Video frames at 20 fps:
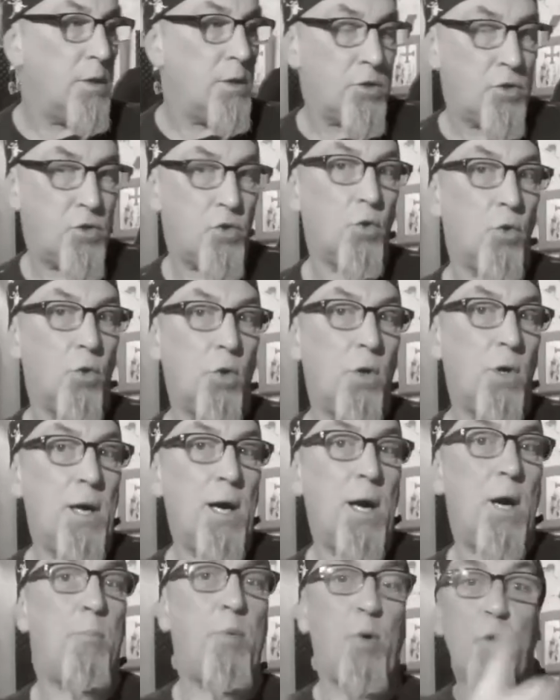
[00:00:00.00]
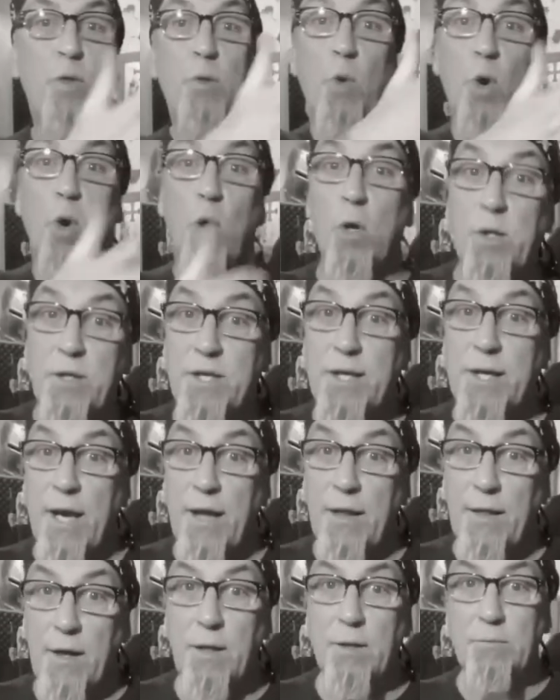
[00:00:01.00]
So I put them all
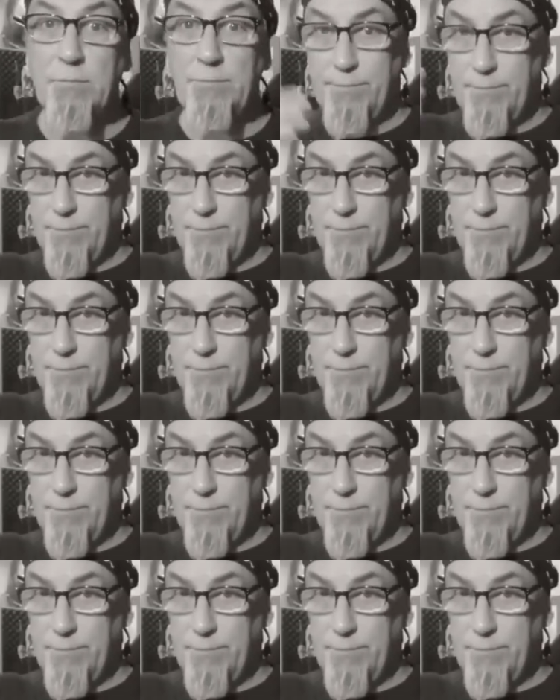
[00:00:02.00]
together,